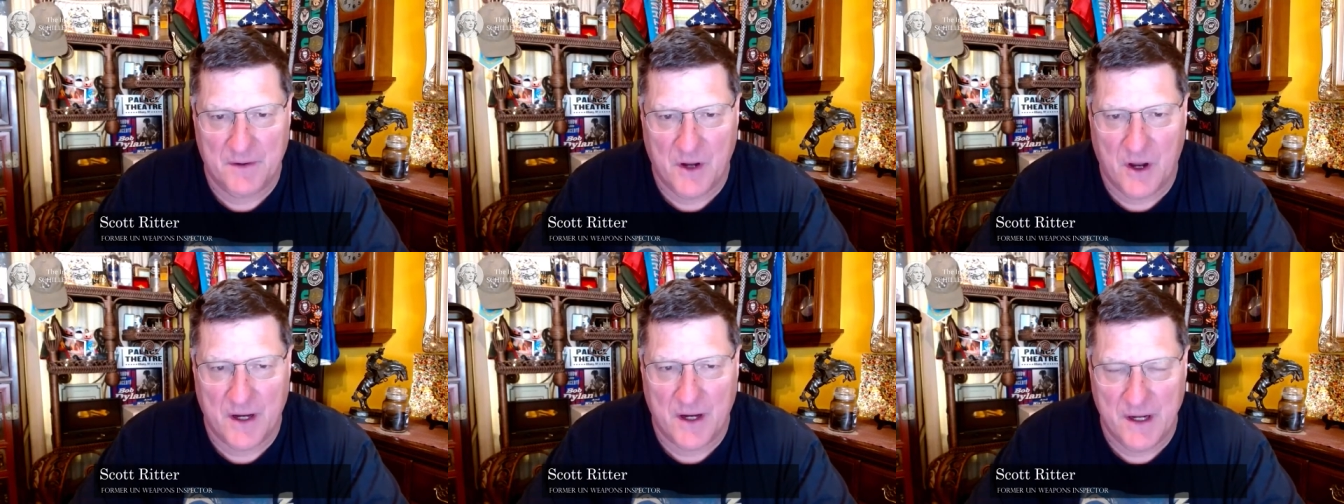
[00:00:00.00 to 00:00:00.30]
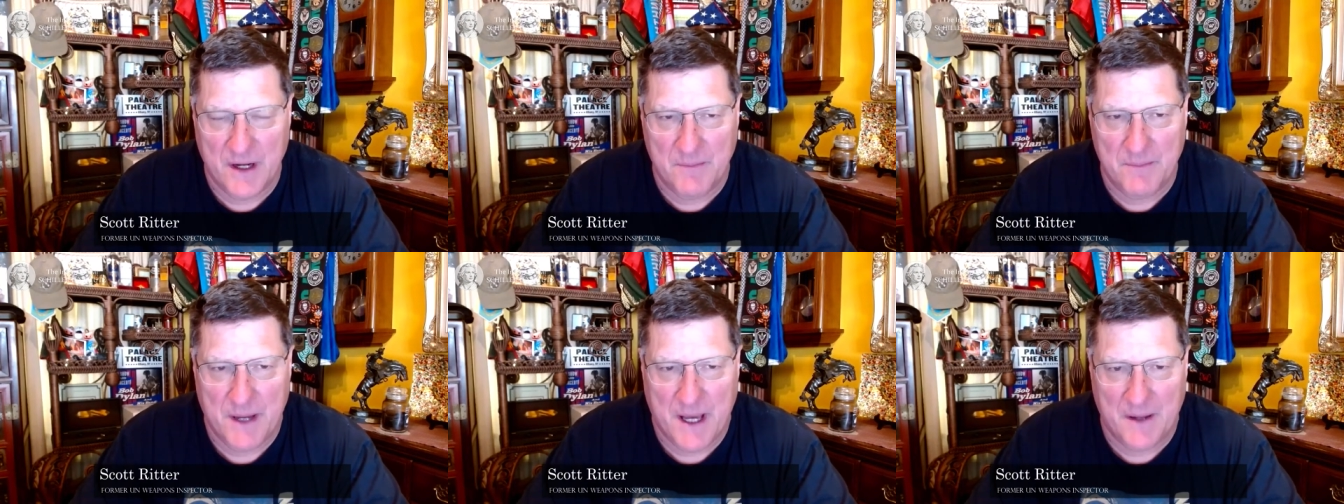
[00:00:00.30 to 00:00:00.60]

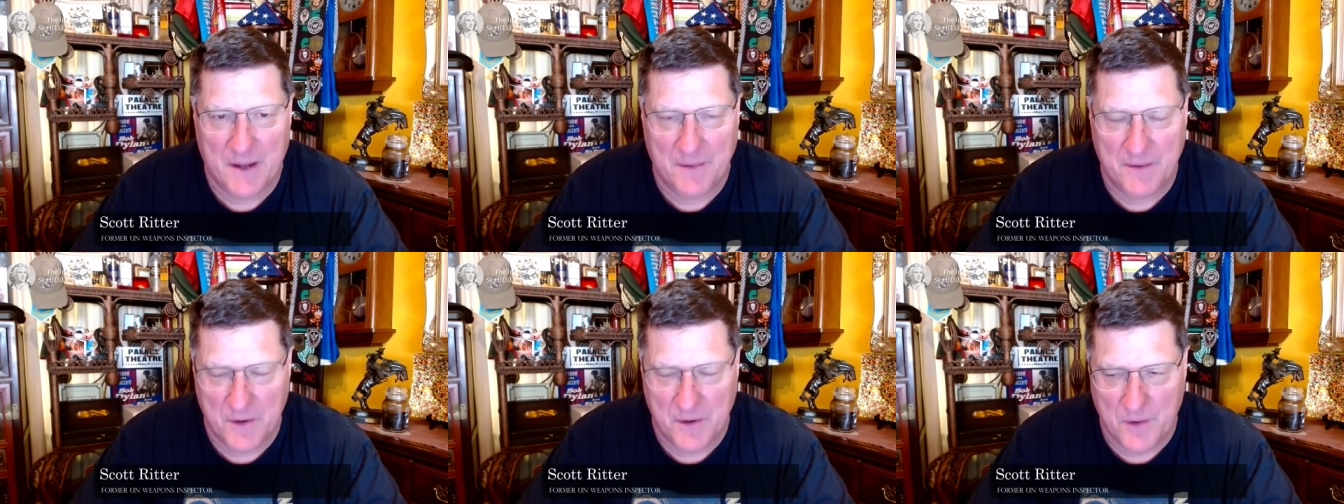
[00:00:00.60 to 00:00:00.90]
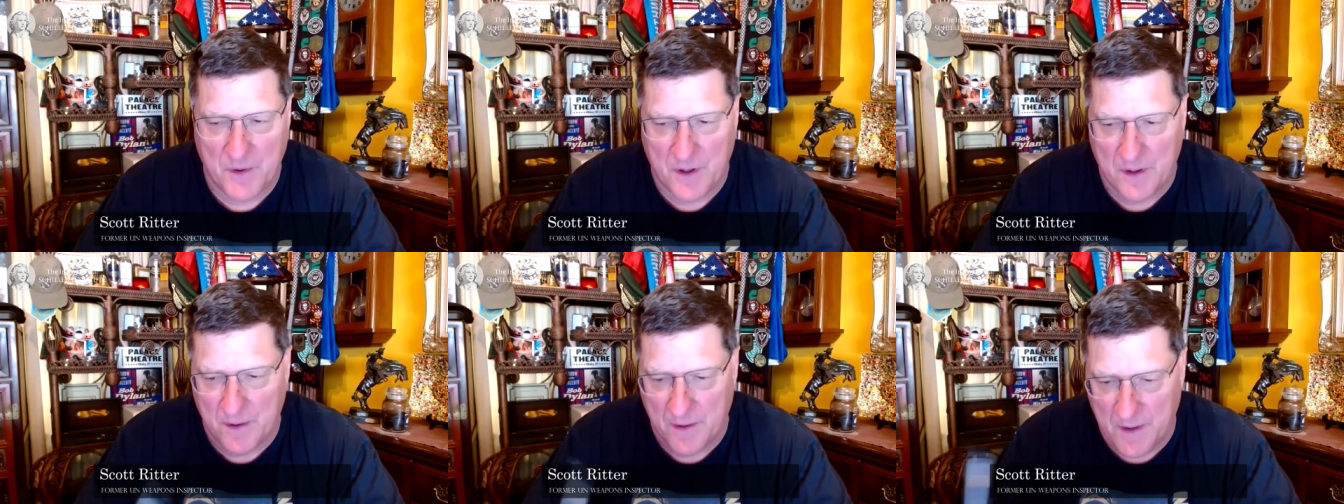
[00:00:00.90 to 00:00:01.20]
talking about
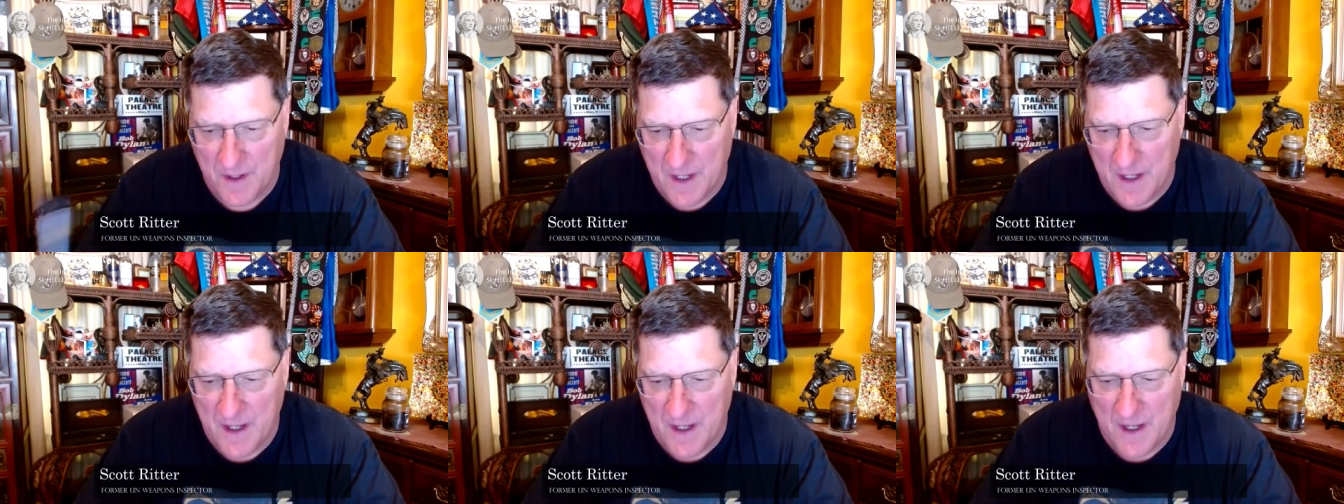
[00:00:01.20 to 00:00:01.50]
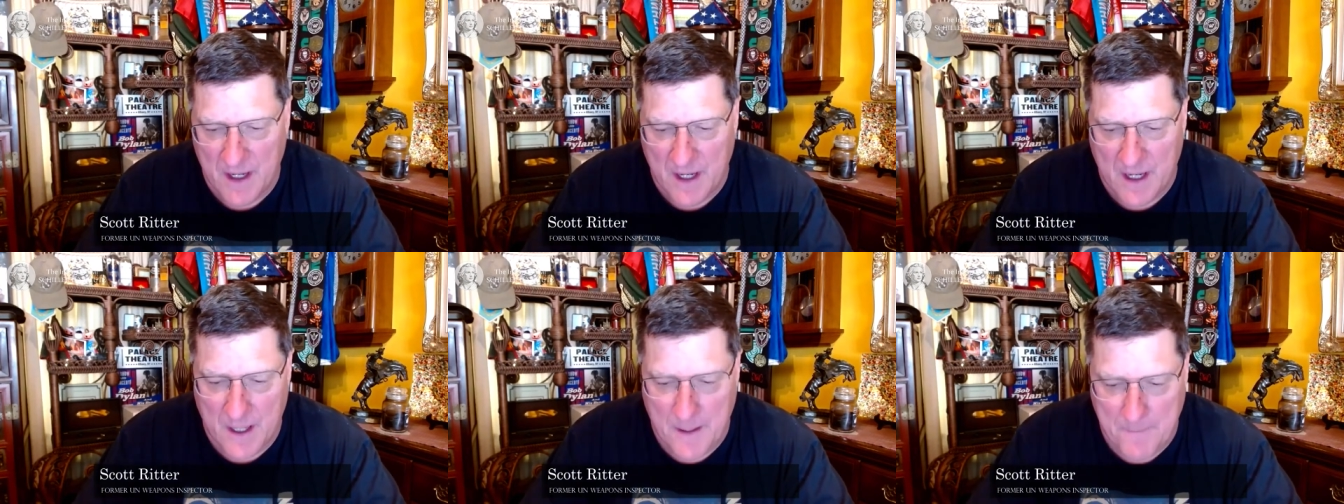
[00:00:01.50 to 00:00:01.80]
who are
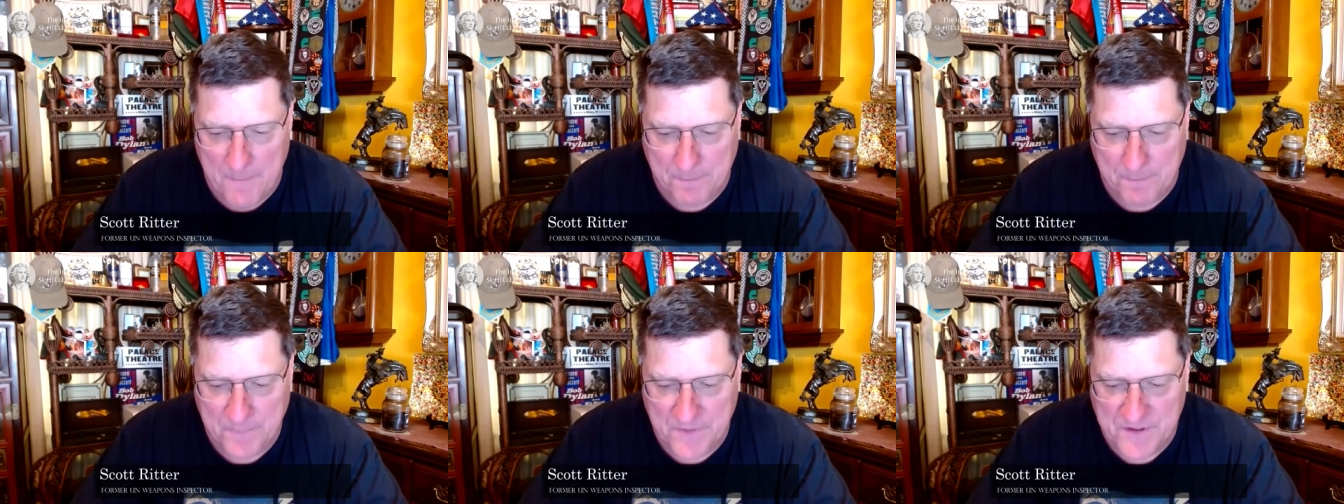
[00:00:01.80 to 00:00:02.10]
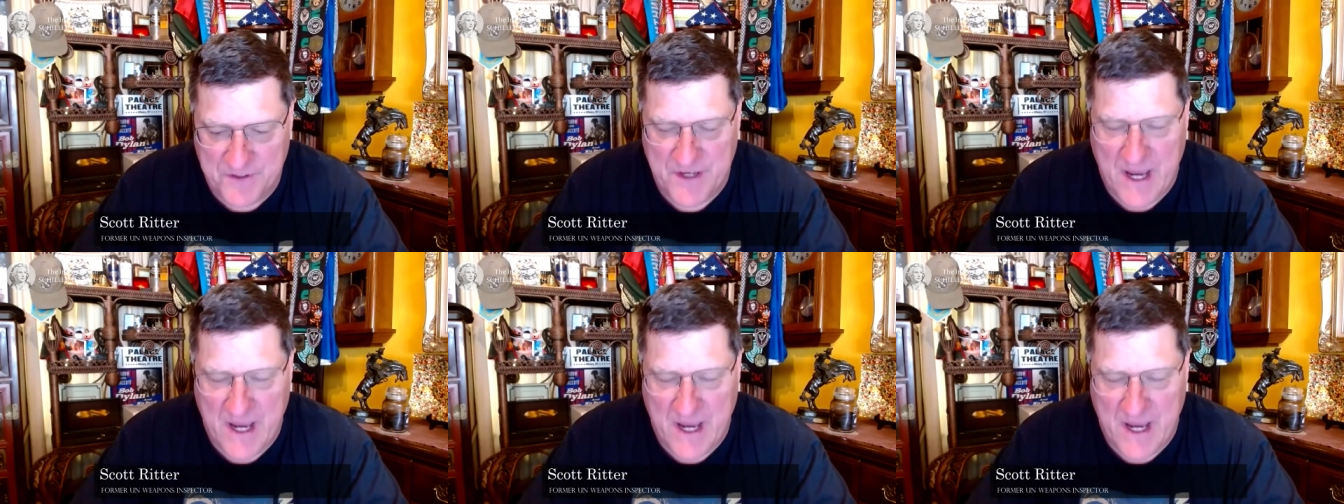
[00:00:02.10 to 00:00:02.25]
um,